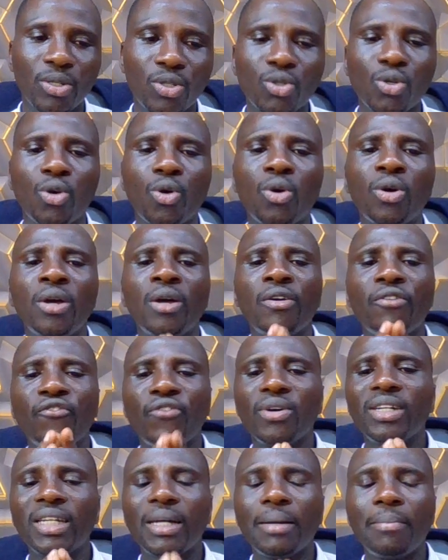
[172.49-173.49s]
So
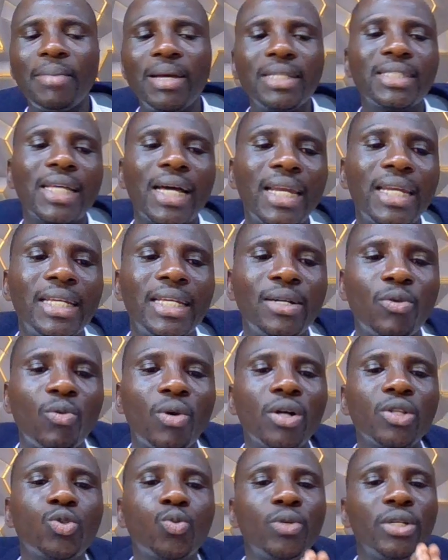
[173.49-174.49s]
fundamentally,
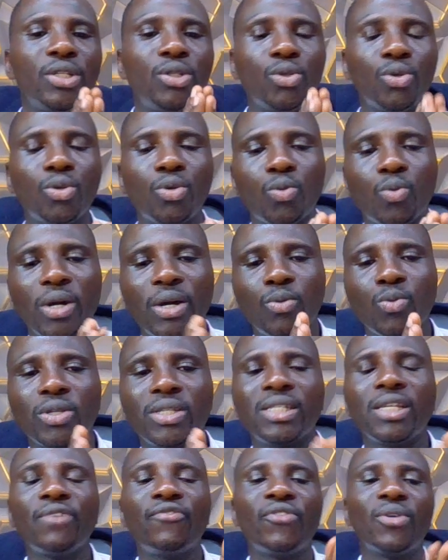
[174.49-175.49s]
what we do when we
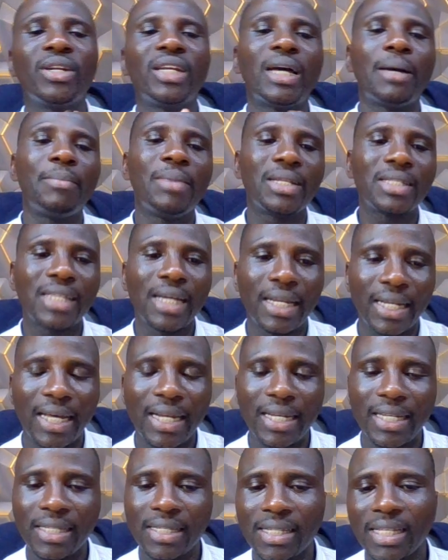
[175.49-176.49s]
say fundamental
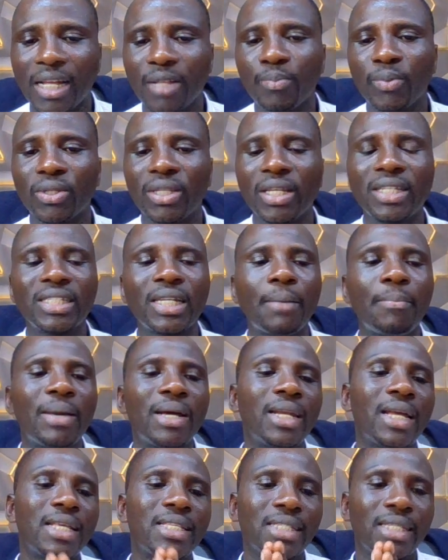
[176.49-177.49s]
analysis at Potential
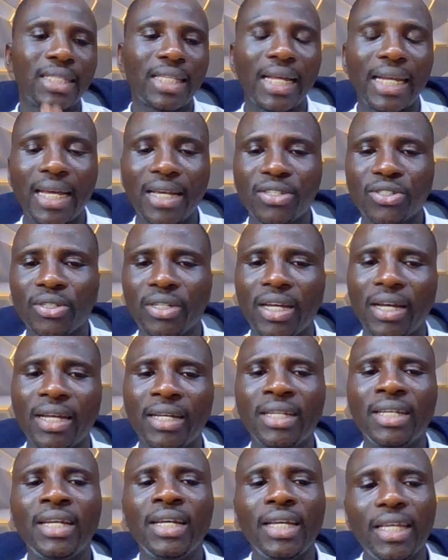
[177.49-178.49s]
Miners
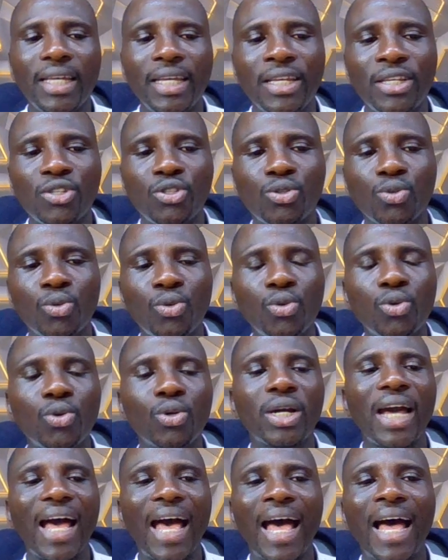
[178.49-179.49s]
International is to
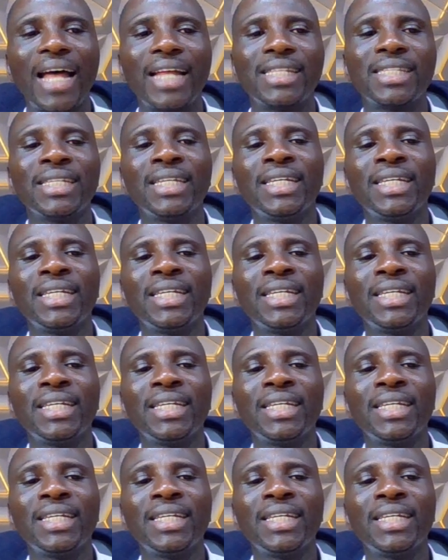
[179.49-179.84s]
look at